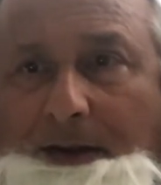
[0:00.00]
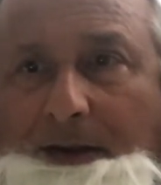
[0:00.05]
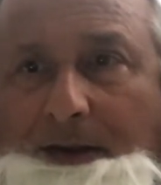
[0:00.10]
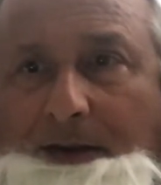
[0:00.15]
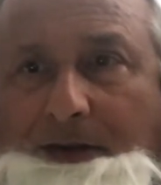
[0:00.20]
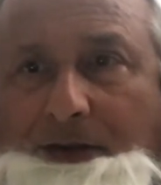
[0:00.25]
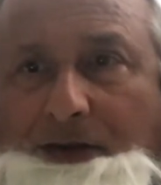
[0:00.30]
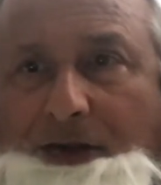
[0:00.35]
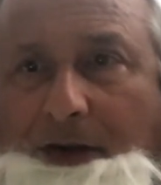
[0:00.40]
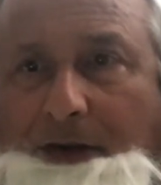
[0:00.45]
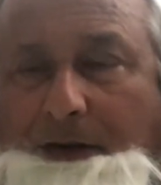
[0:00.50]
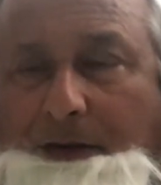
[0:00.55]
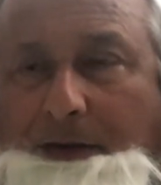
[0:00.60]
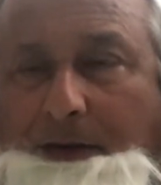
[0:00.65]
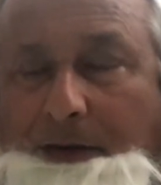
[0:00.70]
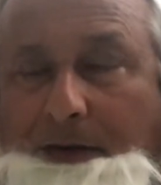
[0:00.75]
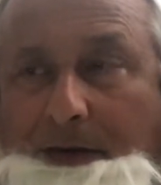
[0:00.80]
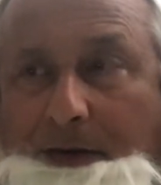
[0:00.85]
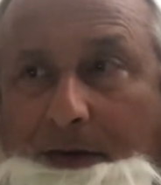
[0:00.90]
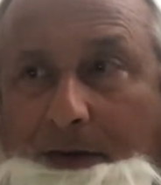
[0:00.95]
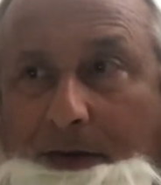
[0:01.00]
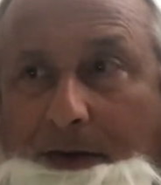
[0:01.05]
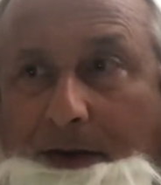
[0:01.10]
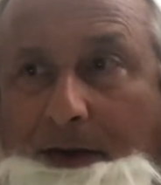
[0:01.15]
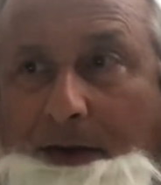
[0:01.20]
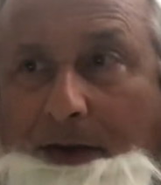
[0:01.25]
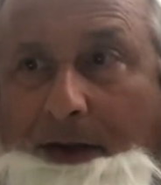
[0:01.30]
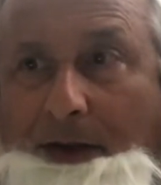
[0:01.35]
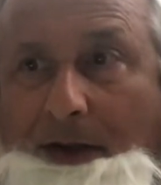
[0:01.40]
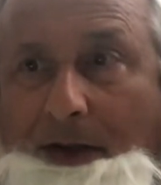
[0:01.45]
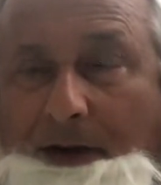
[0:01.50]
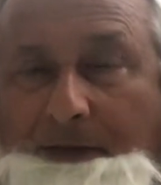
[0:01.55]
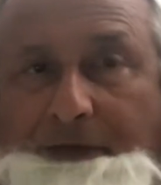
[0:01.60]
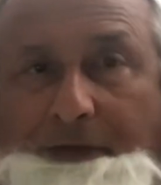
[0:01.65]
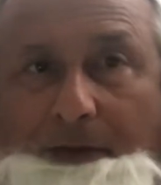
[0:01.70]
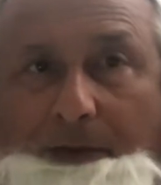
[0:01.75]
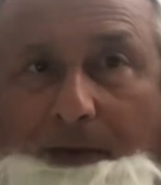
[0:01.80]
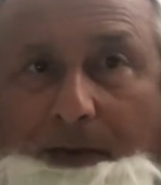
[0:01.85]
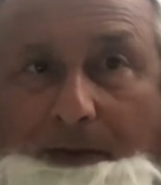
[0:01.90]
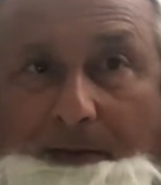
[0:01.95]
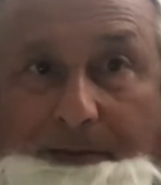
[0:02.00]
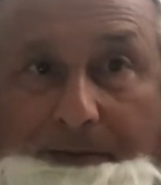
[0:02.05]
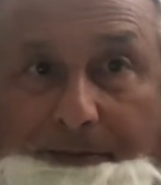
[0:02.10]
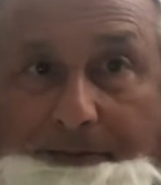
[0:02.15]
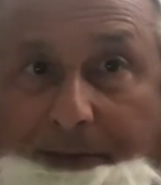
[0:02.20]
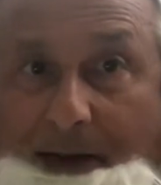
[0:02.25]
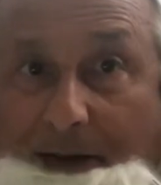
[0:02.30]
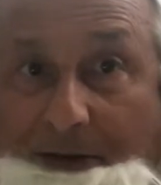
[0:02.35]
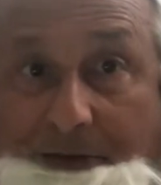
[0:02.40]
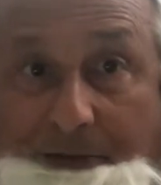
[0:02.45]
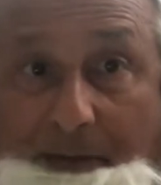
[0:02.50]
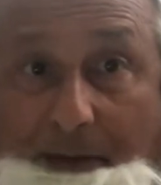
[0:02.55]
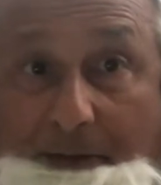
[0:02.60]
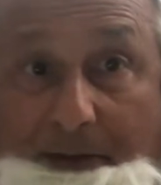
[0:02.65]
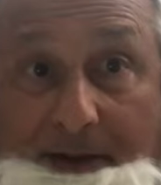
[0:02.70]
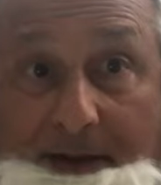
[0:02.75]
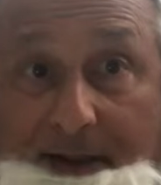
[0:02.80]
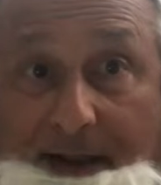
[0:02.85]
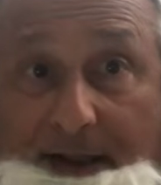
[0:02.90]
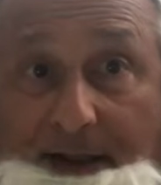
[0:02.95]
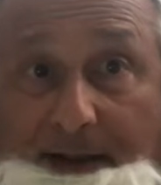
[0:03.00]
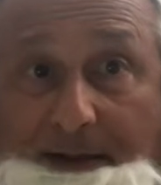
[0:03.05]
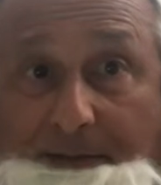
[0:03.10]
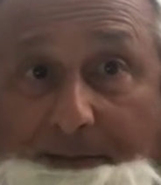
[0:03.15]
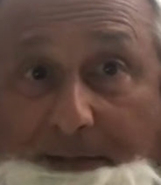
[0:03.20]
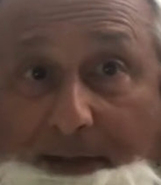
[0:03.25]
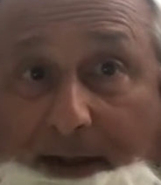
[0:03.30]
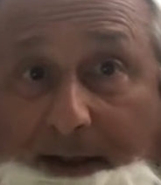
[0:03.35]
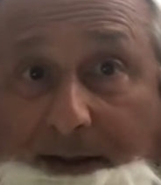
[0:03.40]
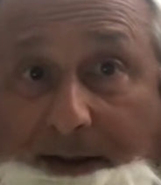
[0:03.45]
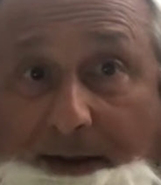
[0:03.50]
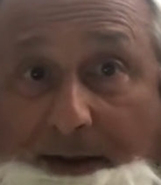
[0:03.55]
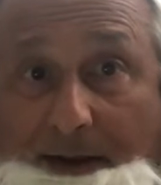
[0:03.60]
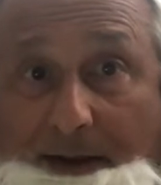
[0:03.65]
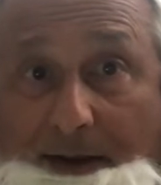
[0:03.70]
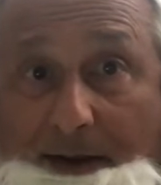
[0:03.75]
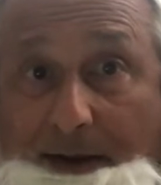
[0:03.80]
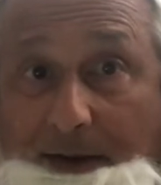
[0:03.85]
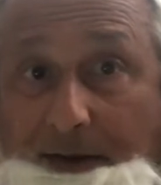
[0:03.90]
So I thought, well, perhaps Mummy and Daddy made the kite.